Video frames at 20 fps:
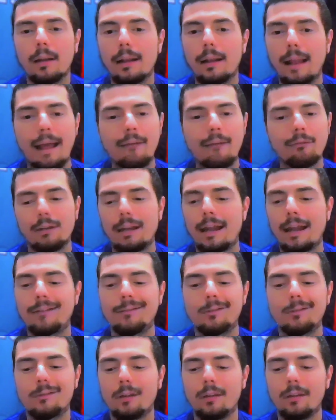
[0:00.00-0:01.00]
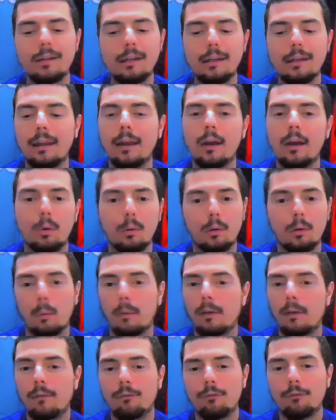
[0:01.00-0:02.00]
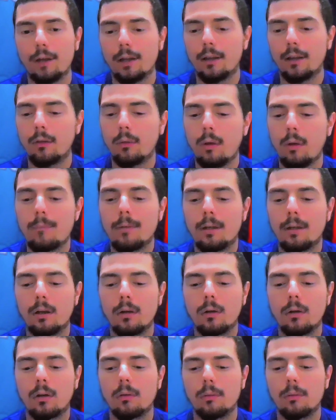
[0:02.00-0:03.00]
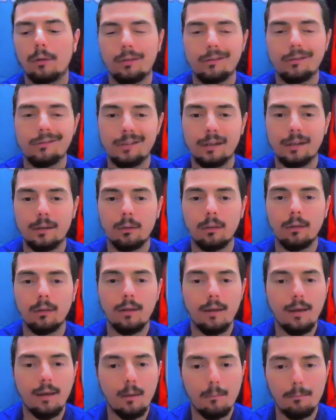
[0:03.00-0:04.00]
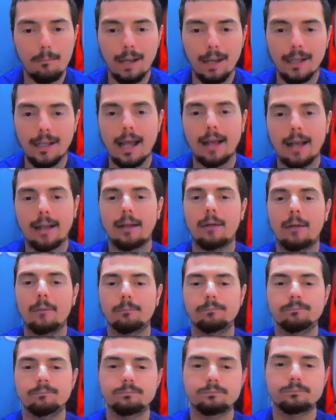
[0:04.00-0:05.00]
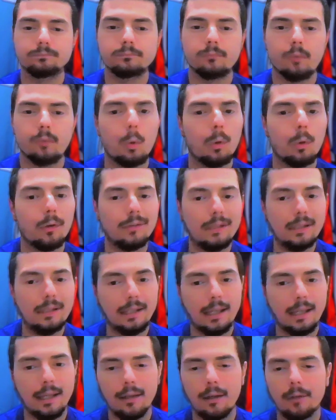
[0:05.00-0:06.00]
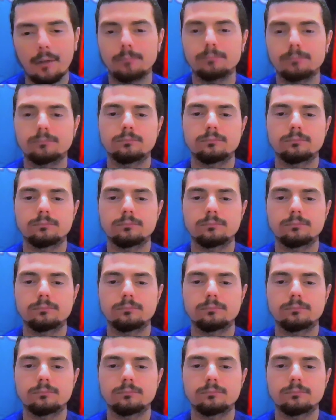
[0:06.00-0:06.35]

then after that she'll just TKO her and win the fight. So I'm gonna go Claressa Shields by knockout or TKO.